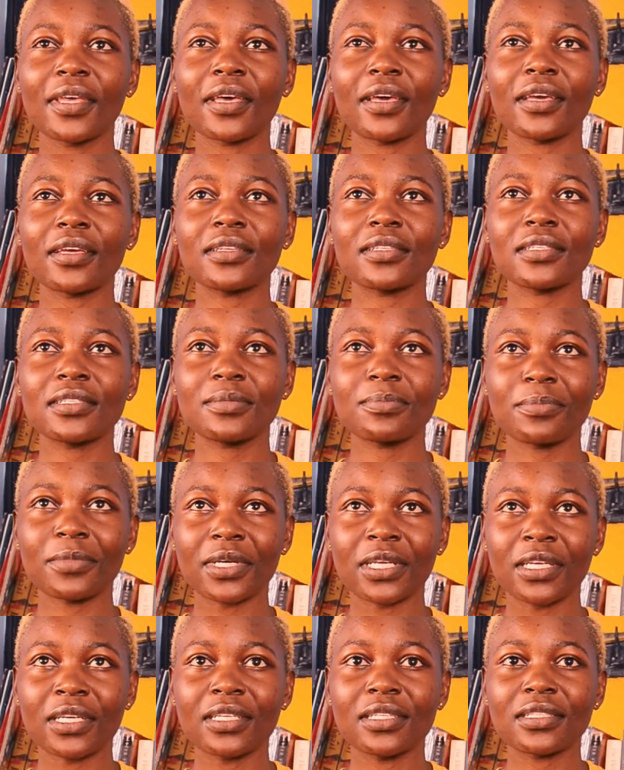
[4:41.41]
I did my
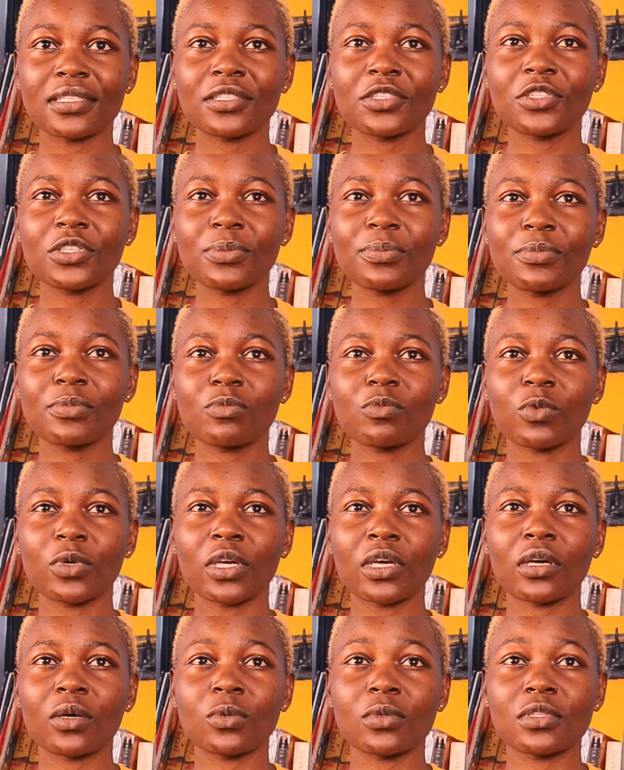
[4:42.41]
internship where
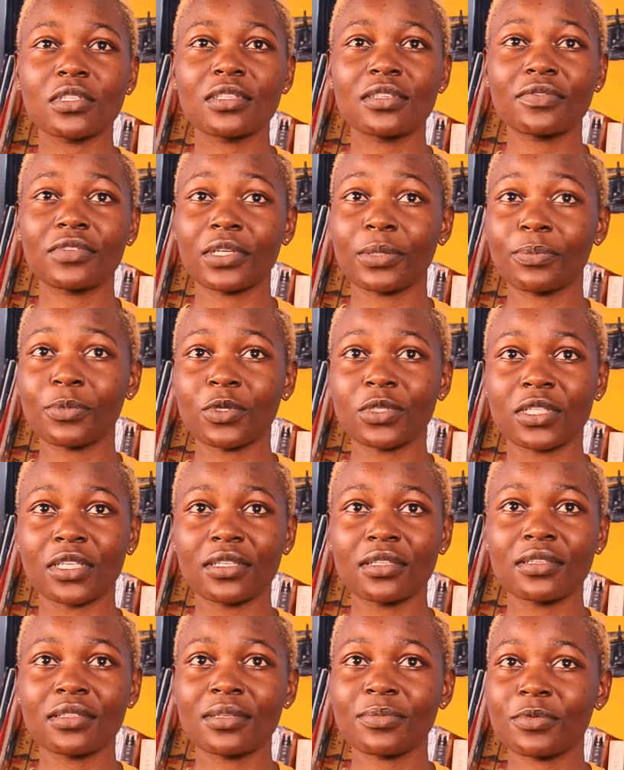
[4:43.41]
I was given a
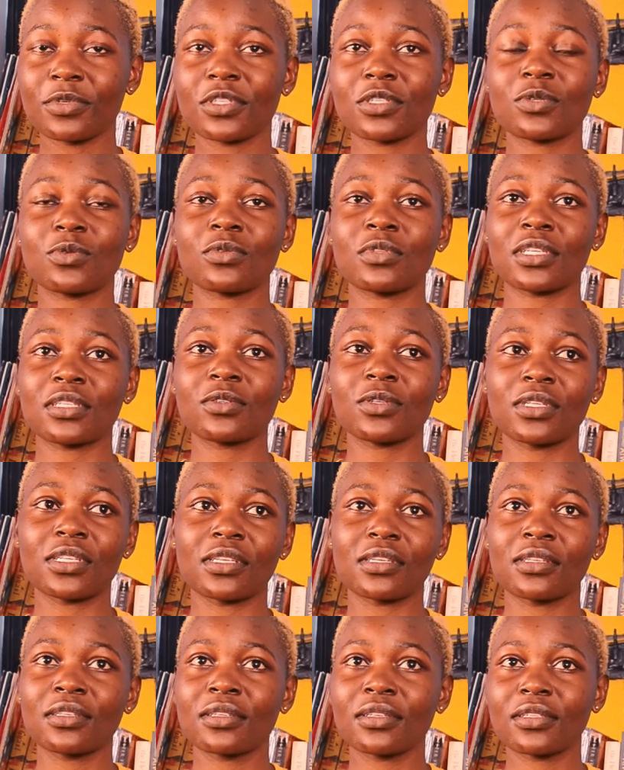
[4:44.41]
project. The project was actually
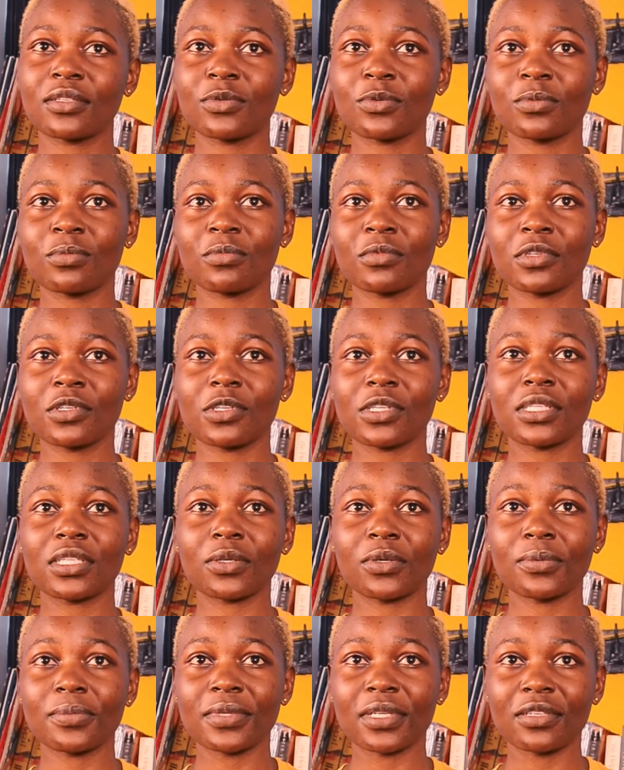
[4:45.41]
to create a
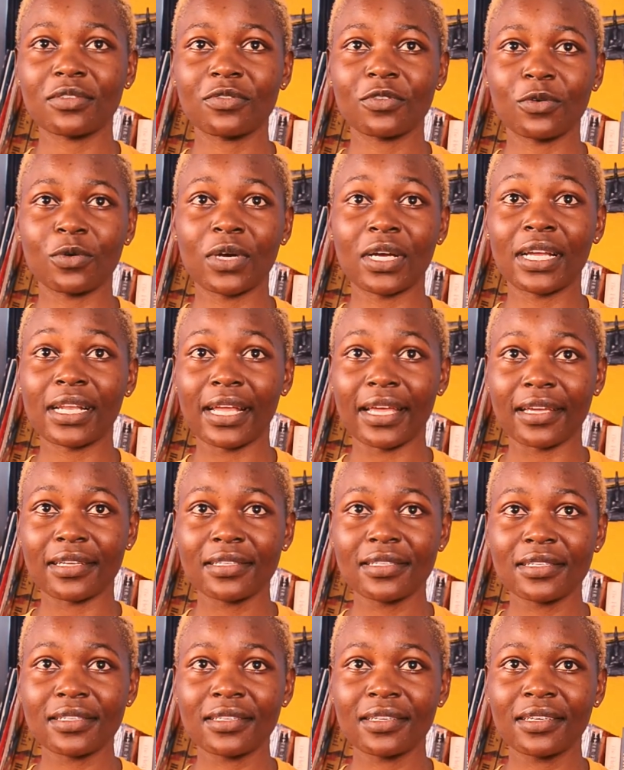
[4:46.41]
website for a
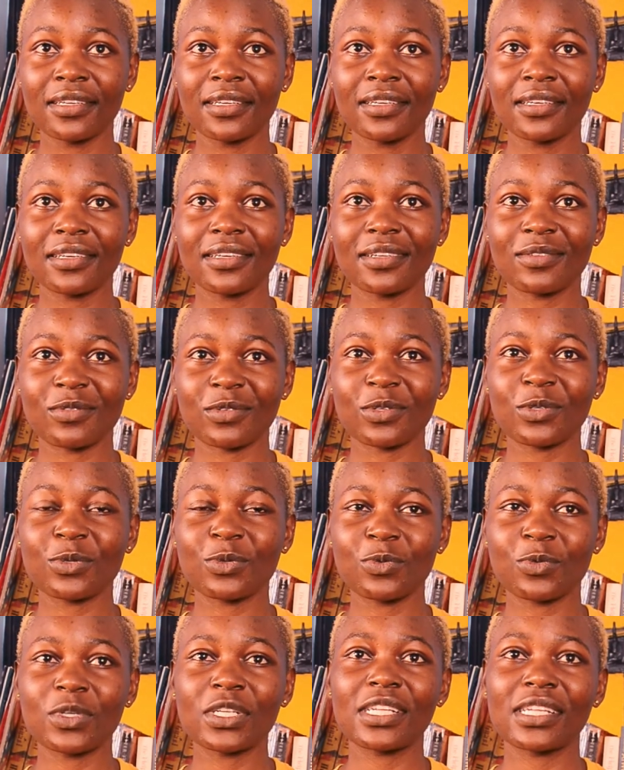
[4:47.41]
client. It was not
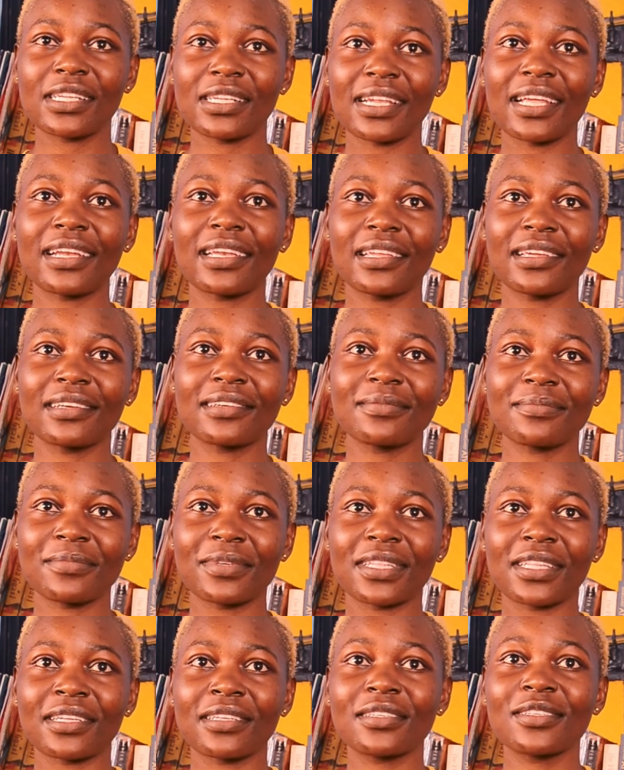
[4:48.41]
really learning,
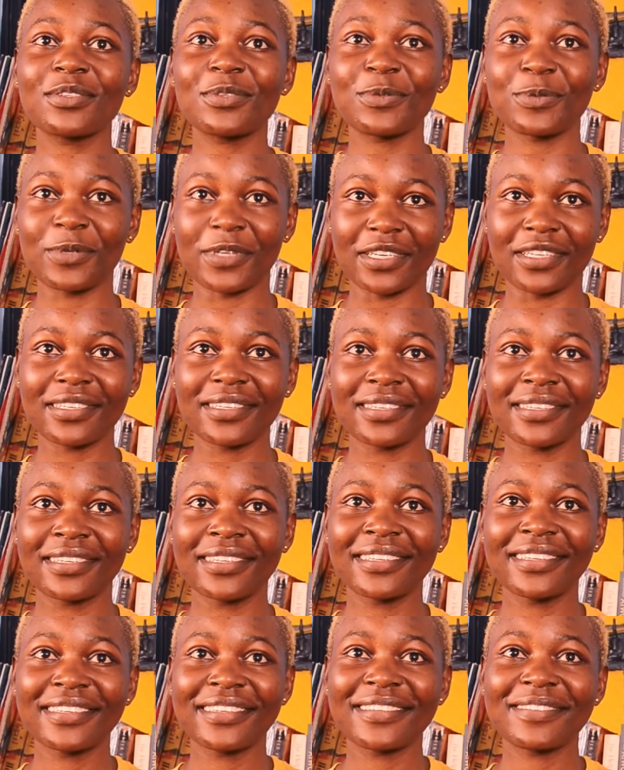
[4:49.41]
but then doing,
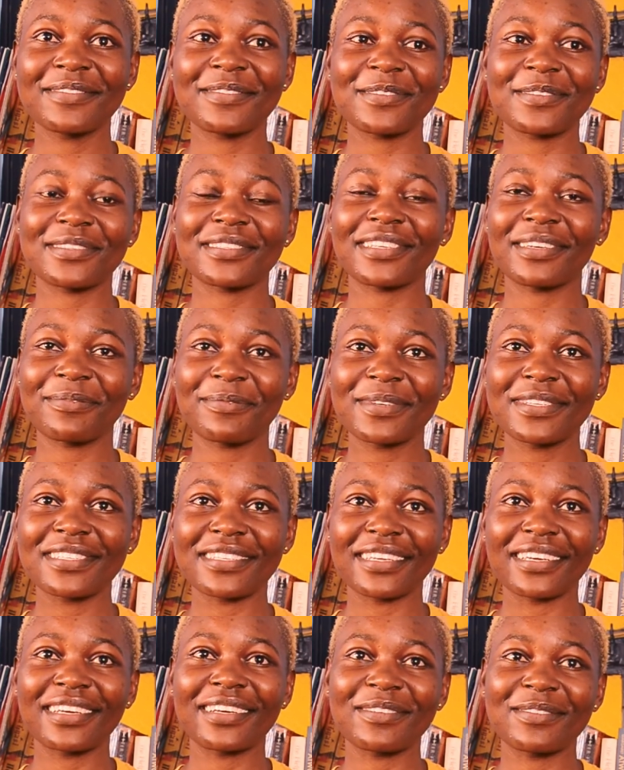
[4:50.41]
which is
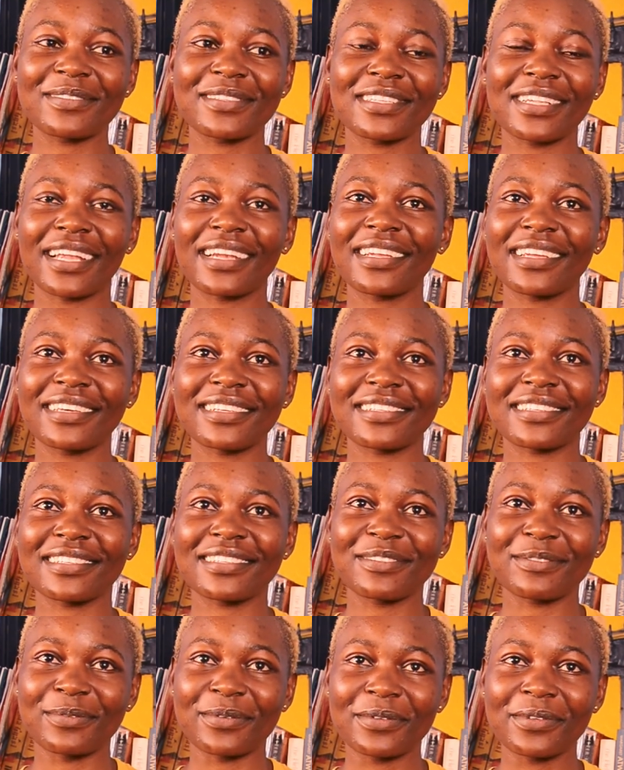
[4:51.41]
amazing. I was learning as I
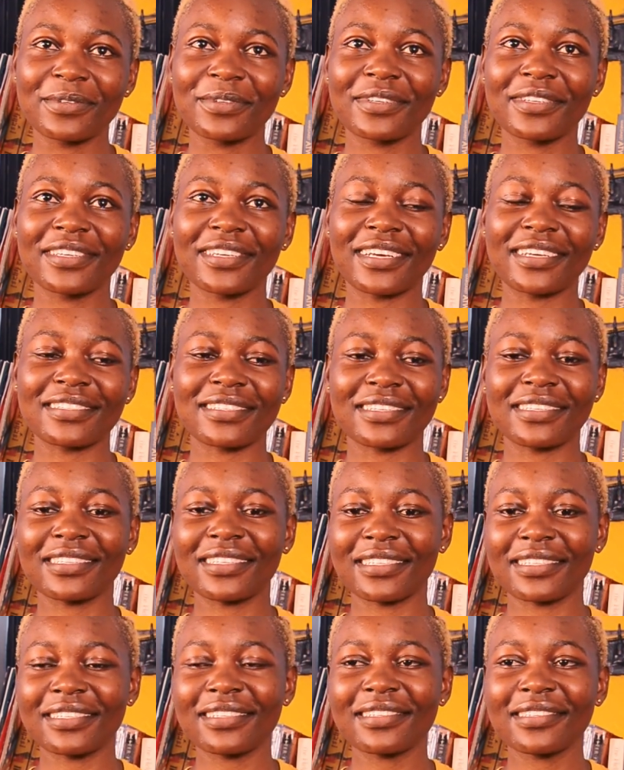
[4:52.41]
do, as I
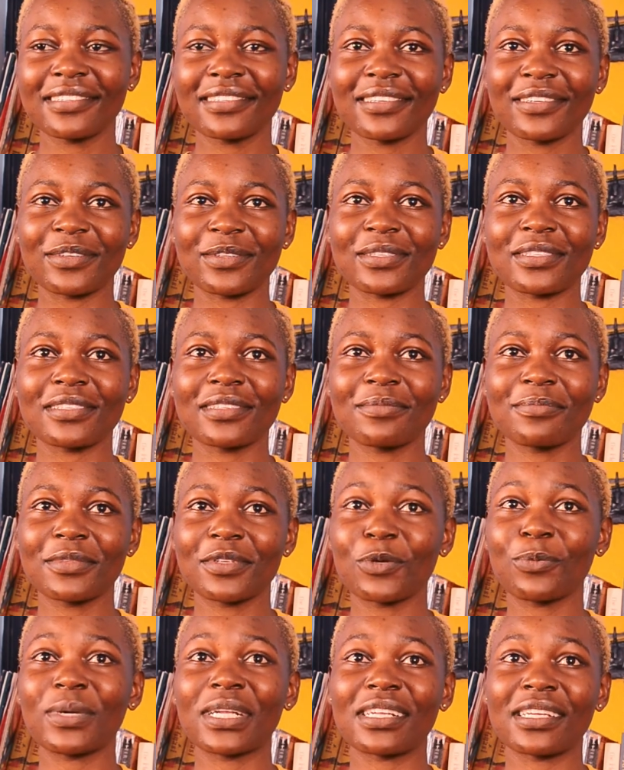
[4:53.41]
did because
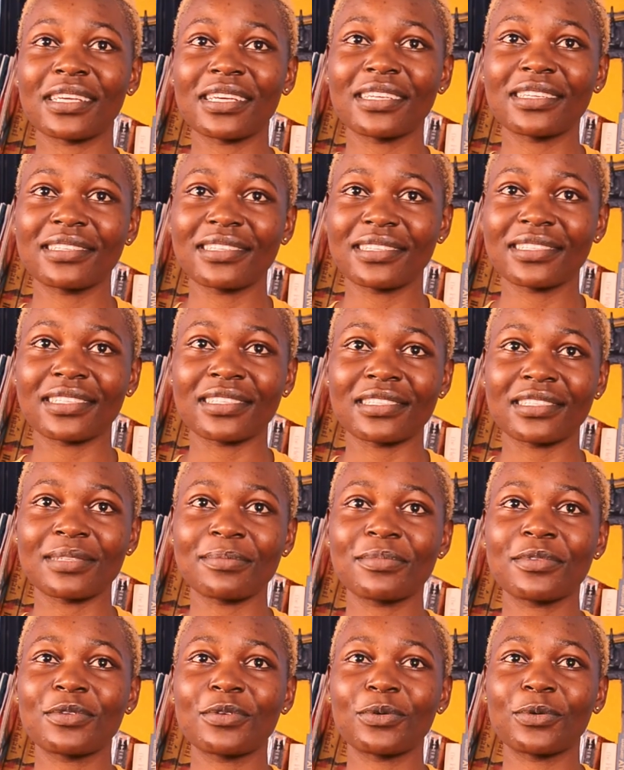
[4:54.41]
normally in
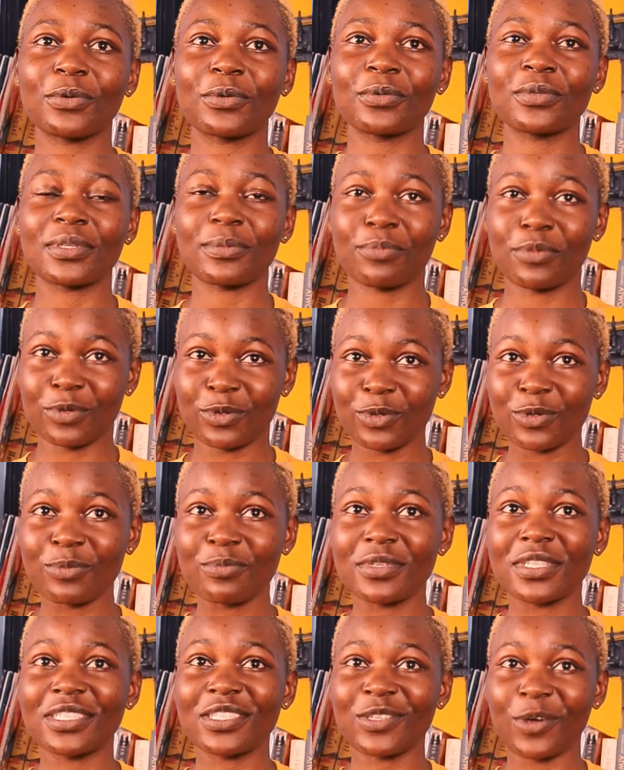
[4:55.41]
internships you're supposed to
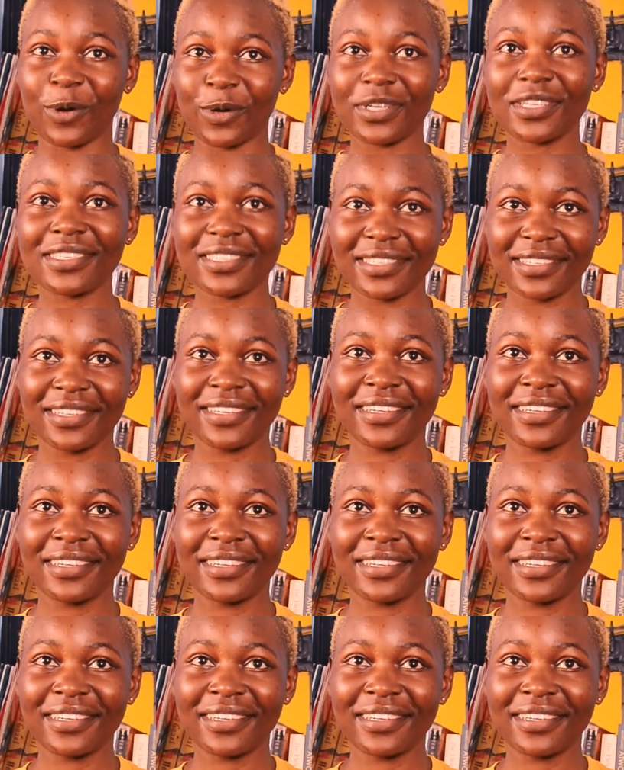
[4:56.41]
be taught